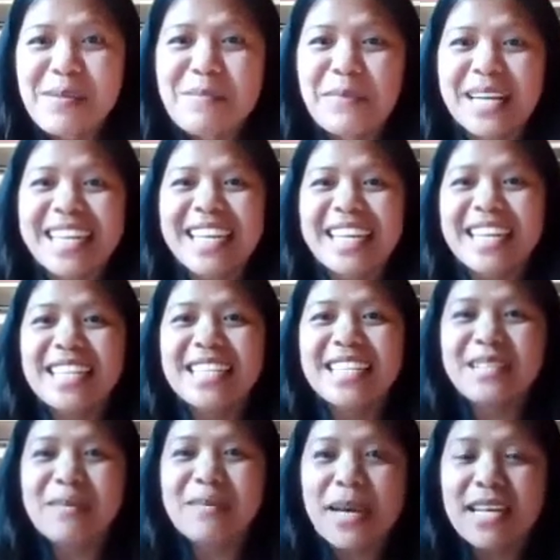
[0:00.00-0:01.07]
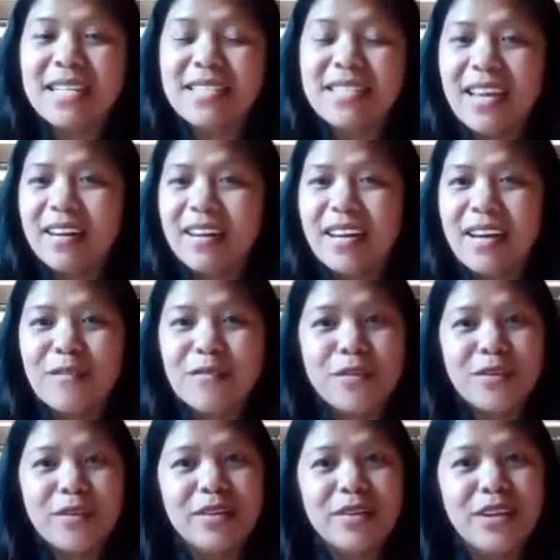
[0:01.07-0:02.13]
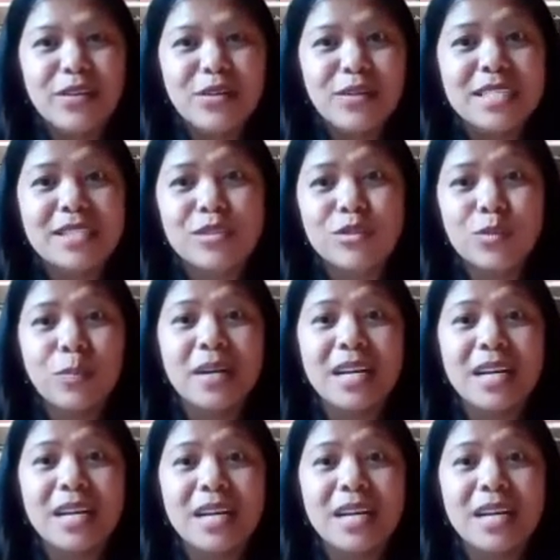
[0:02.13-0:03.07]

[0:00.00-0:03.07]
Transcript: McKinney is the best area for, you know, it's super